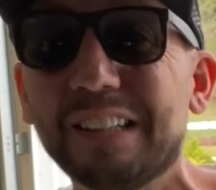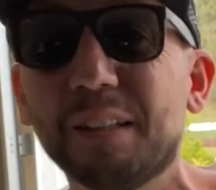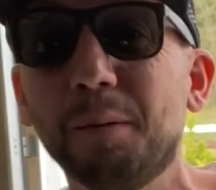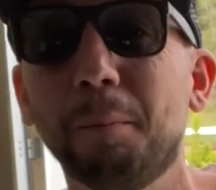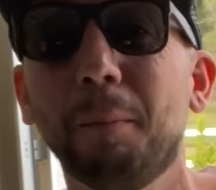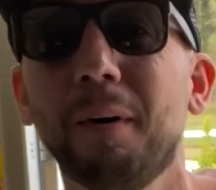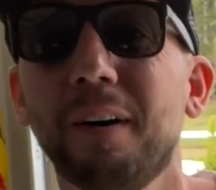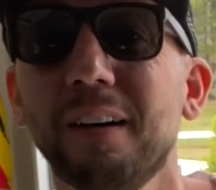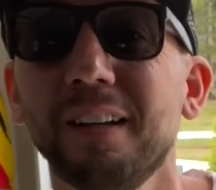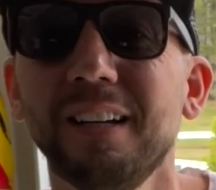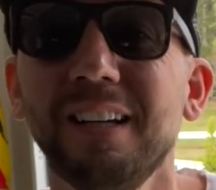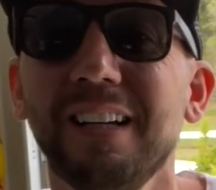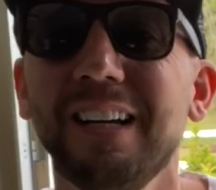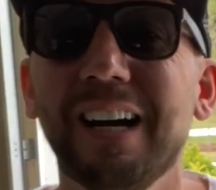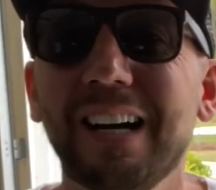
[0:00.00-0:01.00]
in mud,
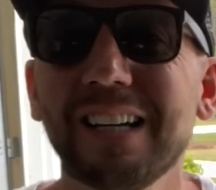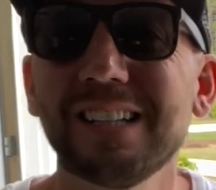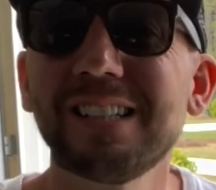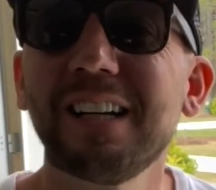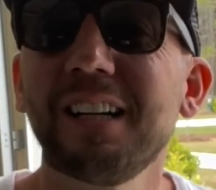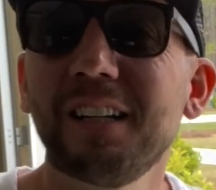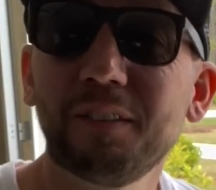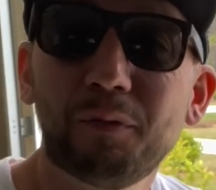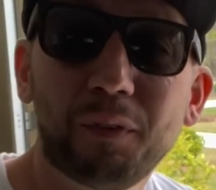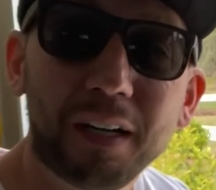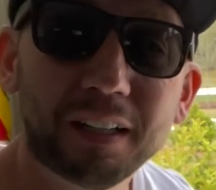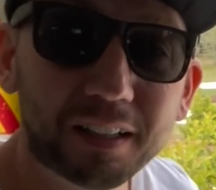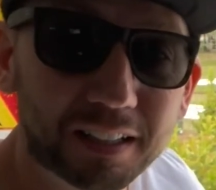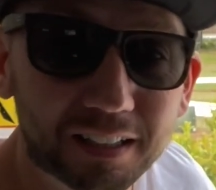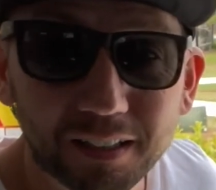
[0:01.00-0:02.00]
I decided to
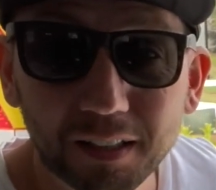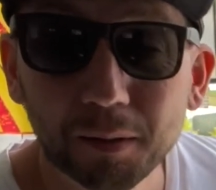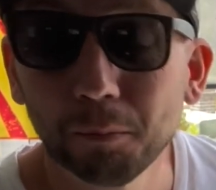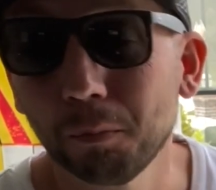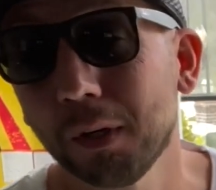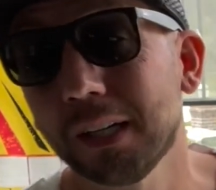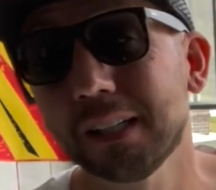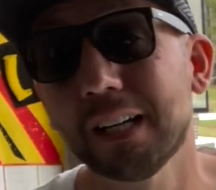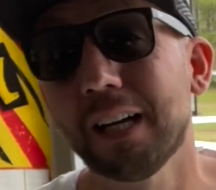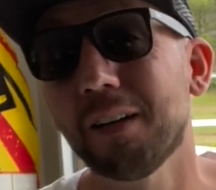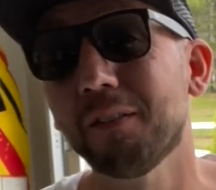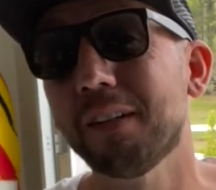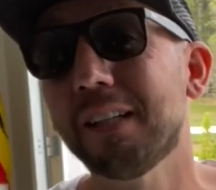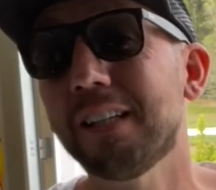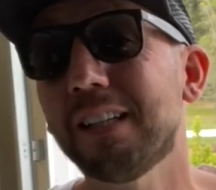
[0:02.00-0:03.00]
finally break
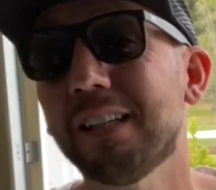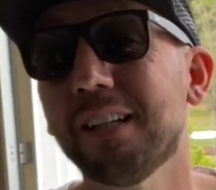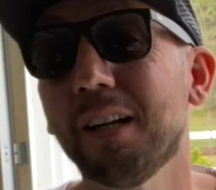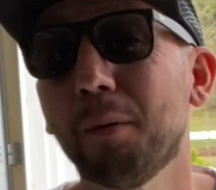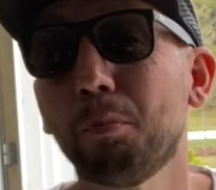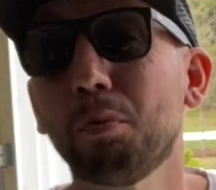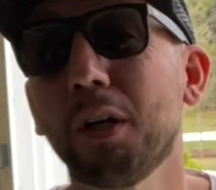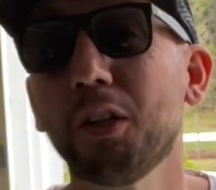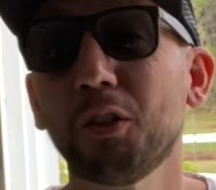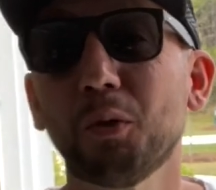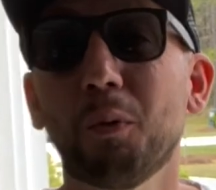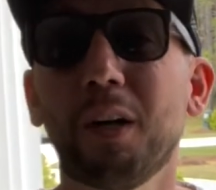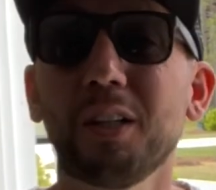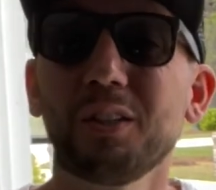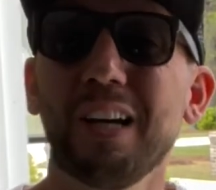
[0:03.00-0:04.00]
down and get a pressure
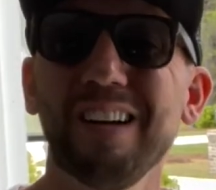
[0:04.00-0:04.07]
washer.